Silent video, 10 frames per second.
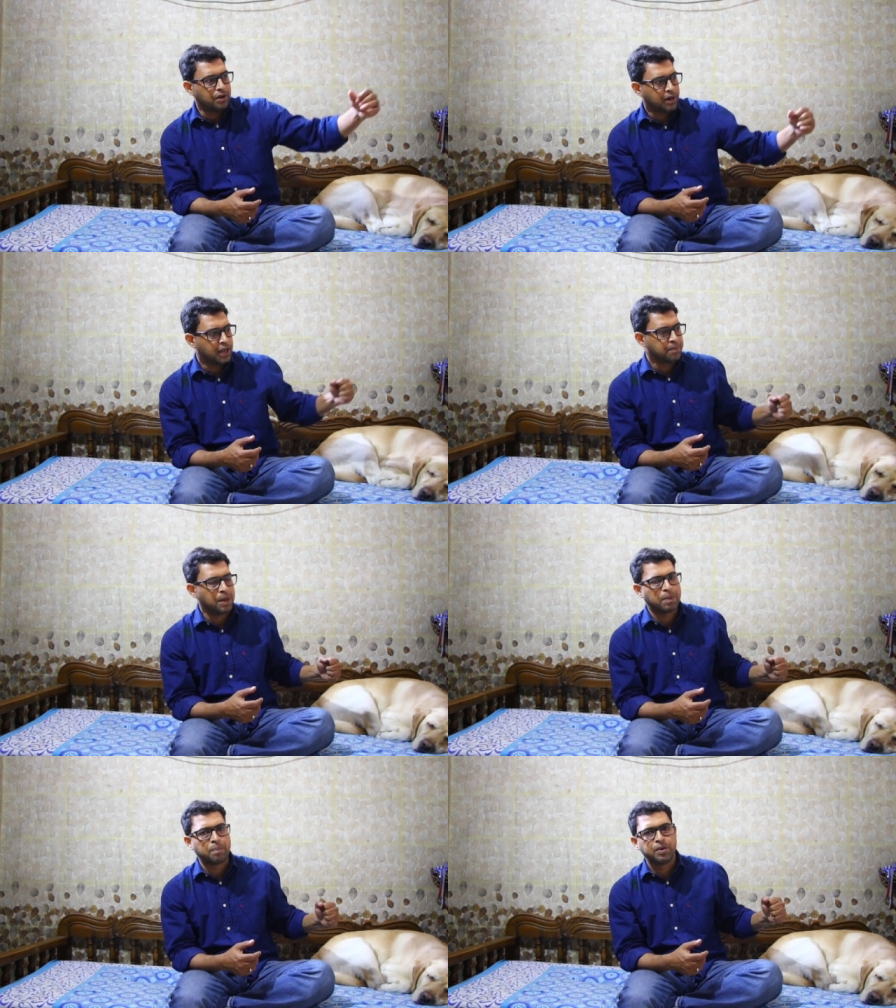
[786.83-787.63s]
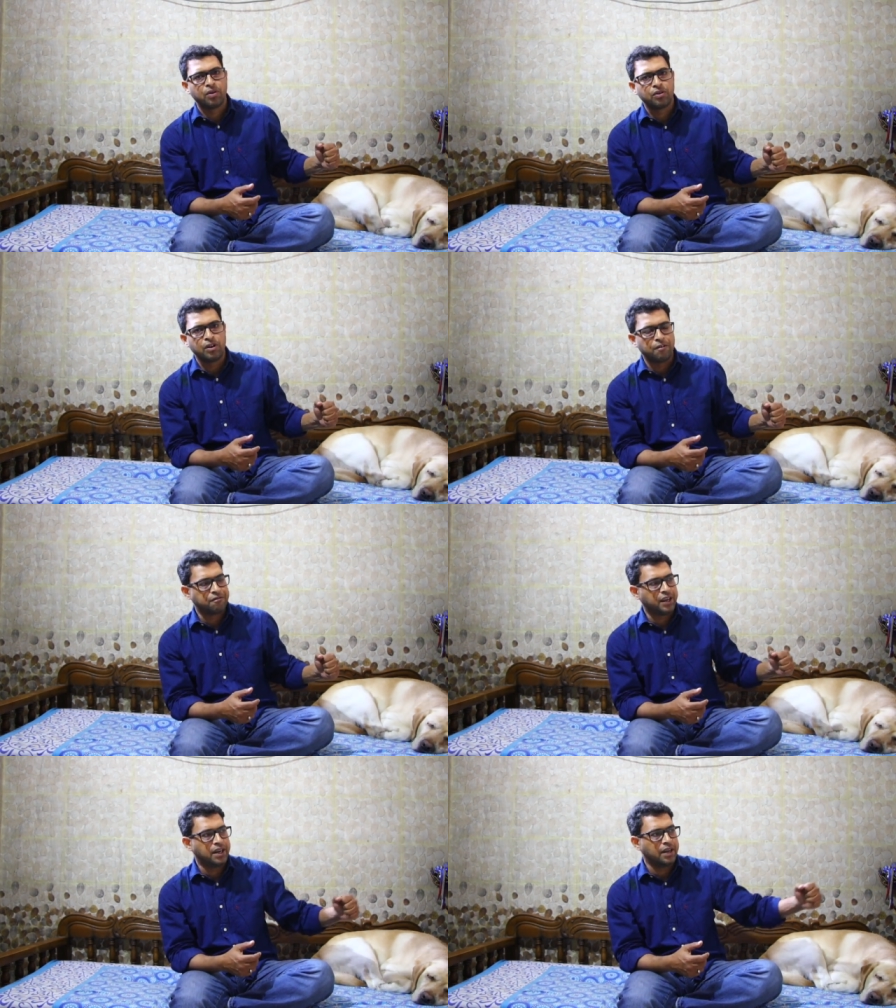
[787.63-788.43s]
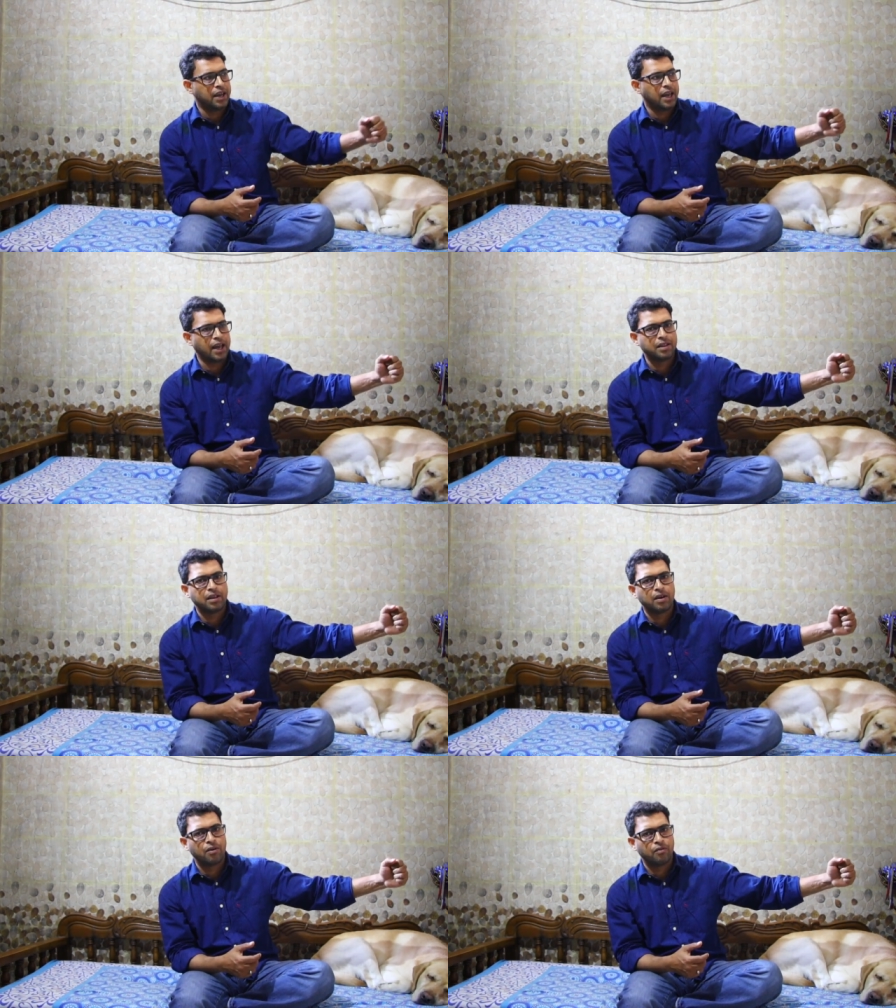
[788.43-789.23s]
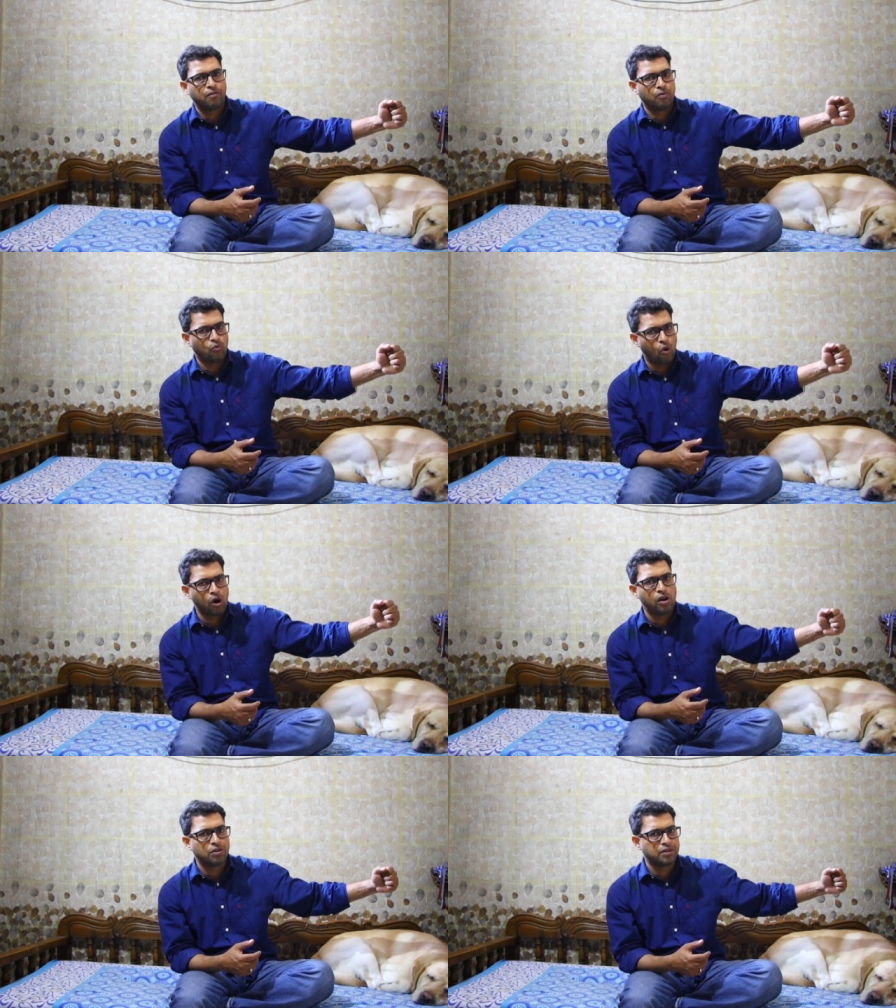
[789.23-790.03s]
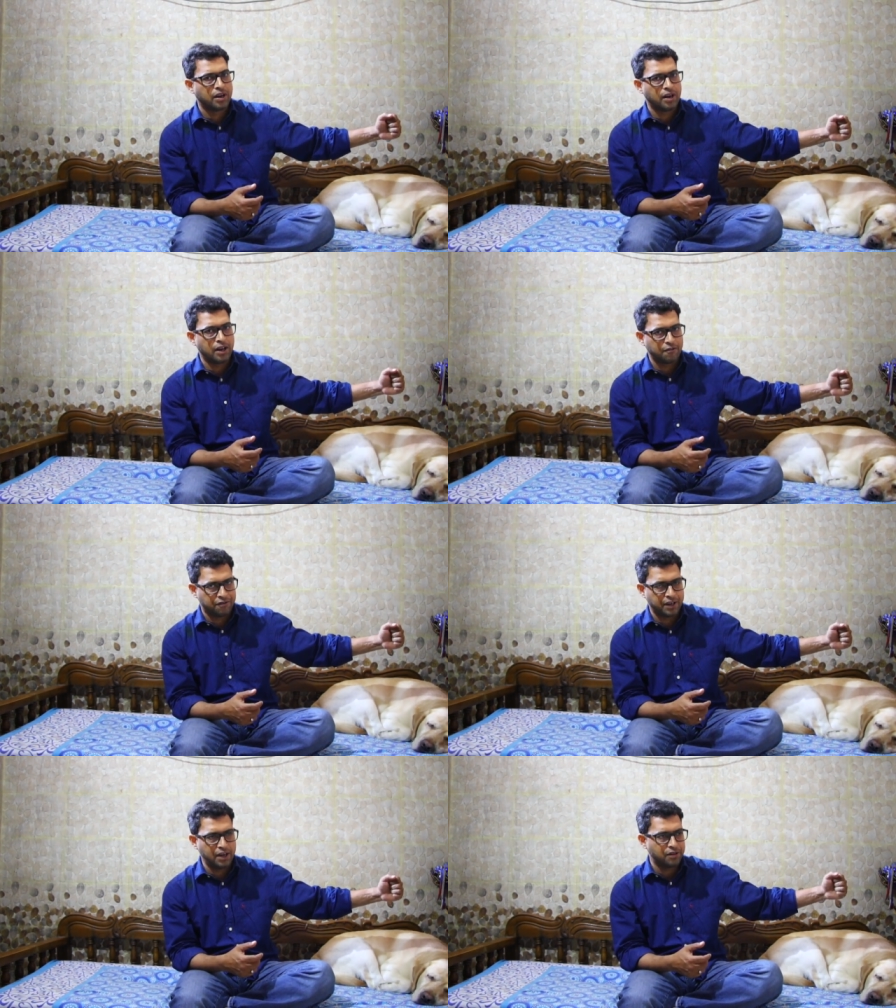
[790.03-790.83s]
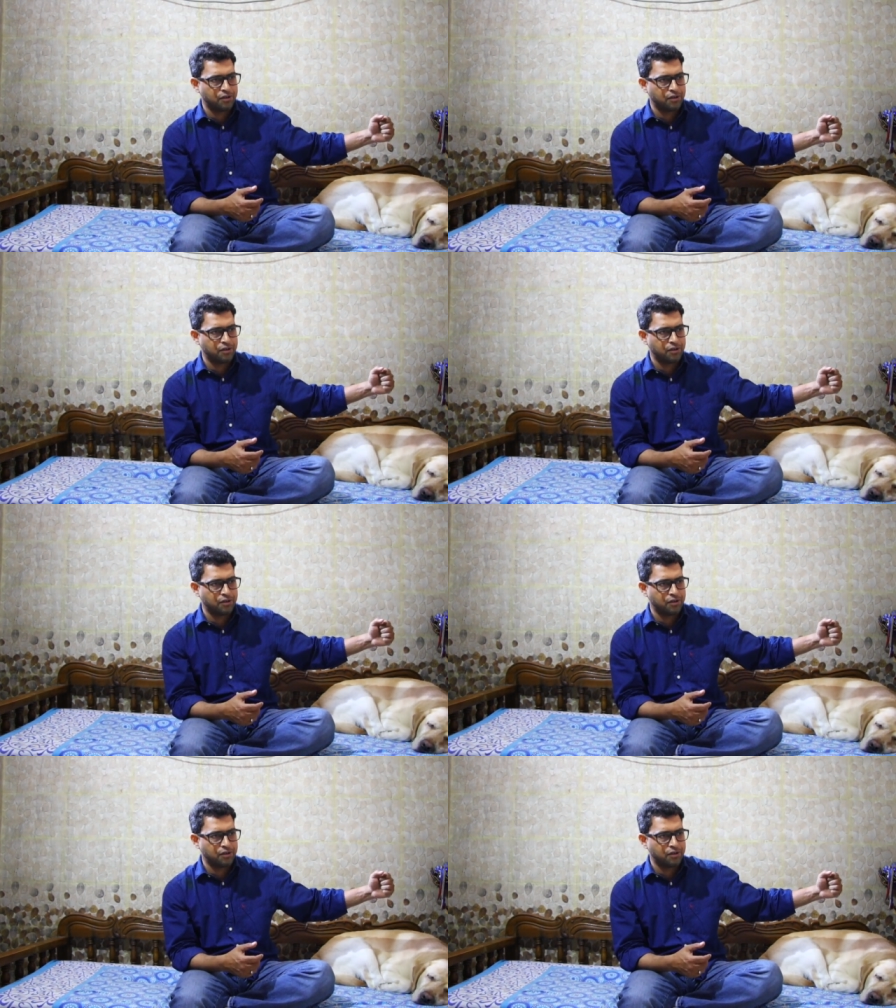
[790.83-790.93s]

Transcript: keep the puppy on your left side and the wall on the left side.